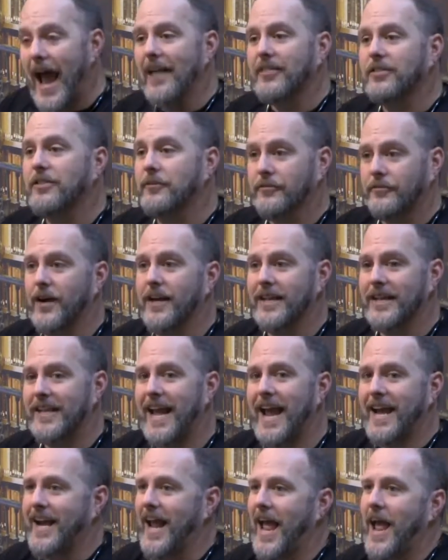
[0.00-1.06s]
at the front
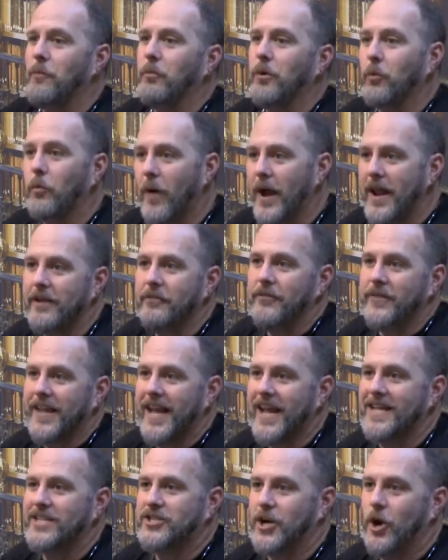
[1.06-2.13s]
gate, and we're waiting for the
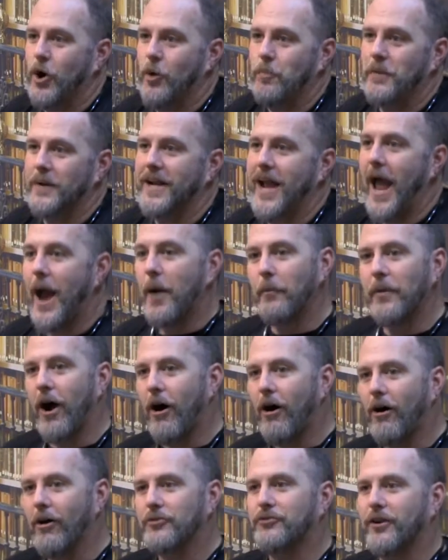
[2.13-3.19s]
gates to open, and we
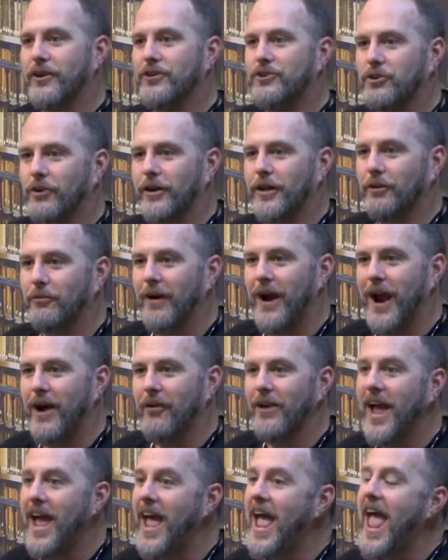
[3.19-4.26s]
all started joking
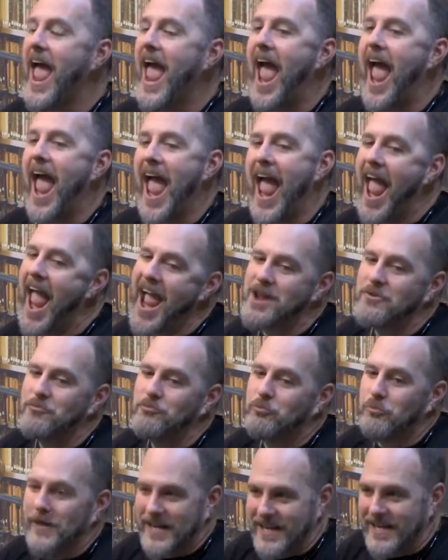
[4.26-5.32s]
around
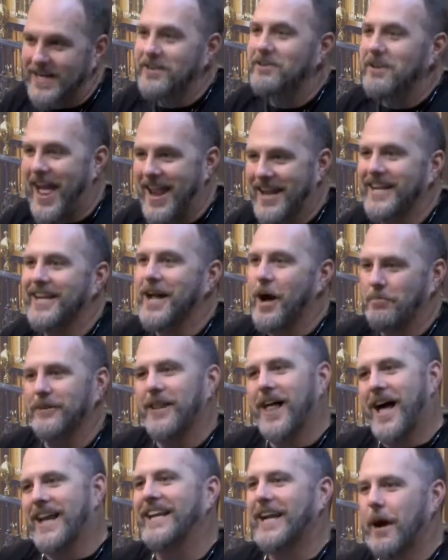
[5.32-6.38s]
and we ended up
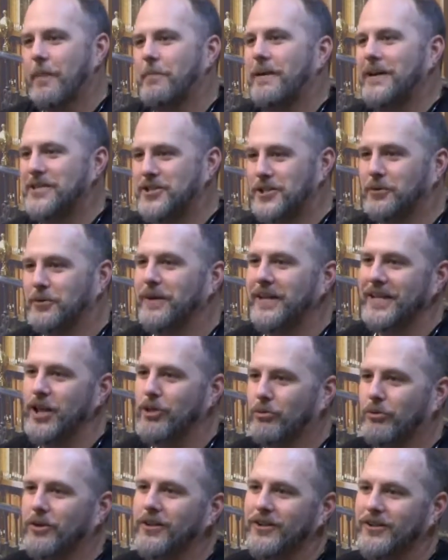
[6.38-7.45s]
lining up and doing the
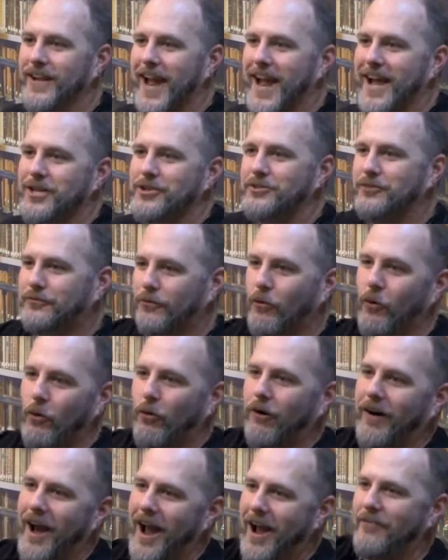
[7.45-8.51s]
thriller dance
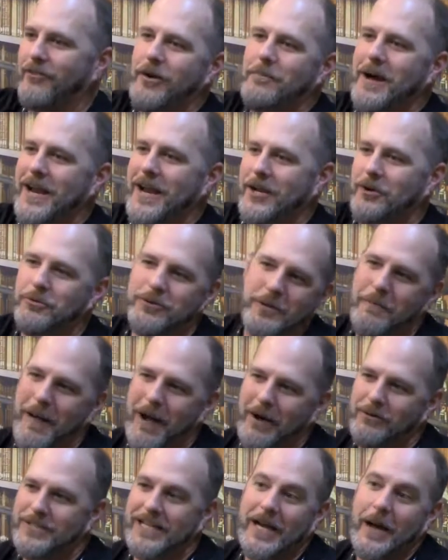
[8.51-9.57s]
for everybody who was
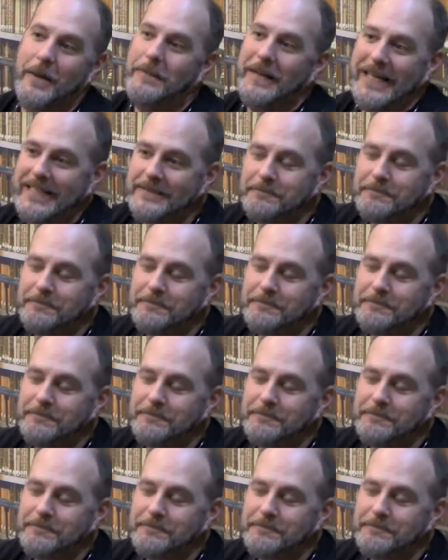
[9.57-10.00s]
about to come in.